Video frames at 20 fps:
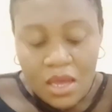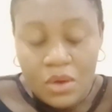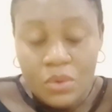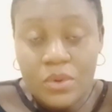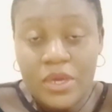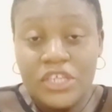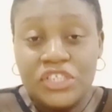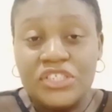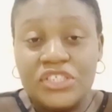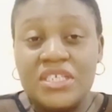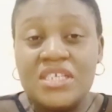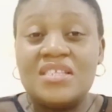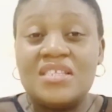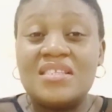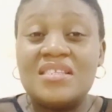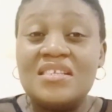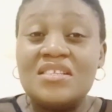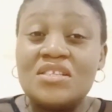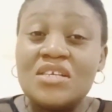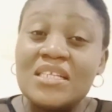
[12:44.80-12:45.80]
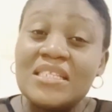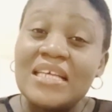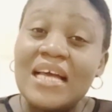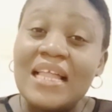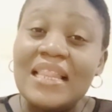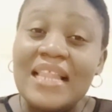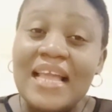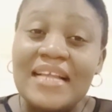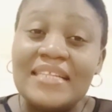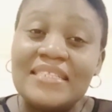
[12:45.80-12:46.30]
which is the
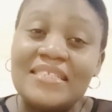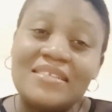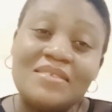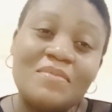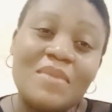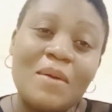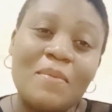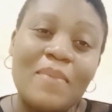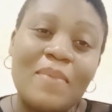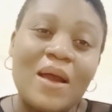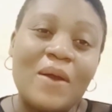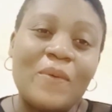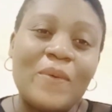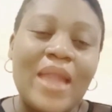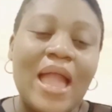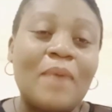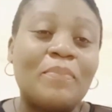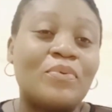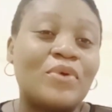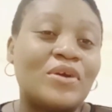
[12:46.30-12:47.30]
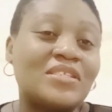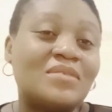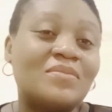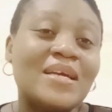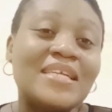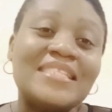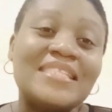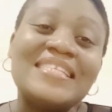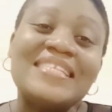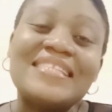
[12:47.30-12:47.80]
total length. Remember, we
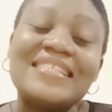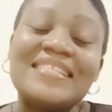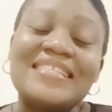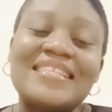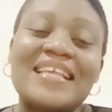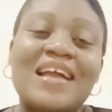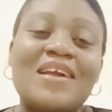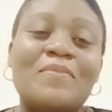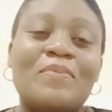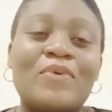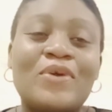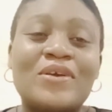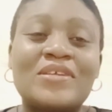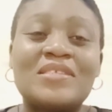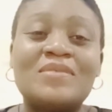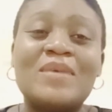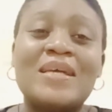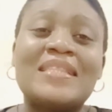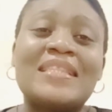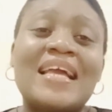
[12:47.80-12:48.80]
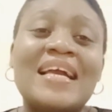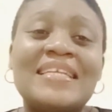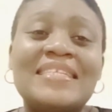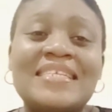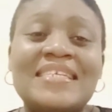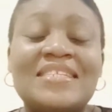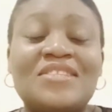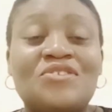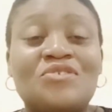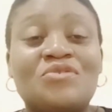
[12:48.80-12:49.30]
approximated
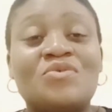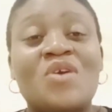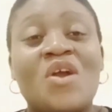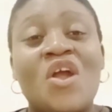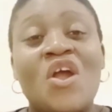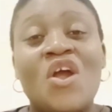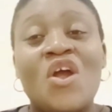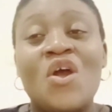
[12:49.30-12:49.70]
it to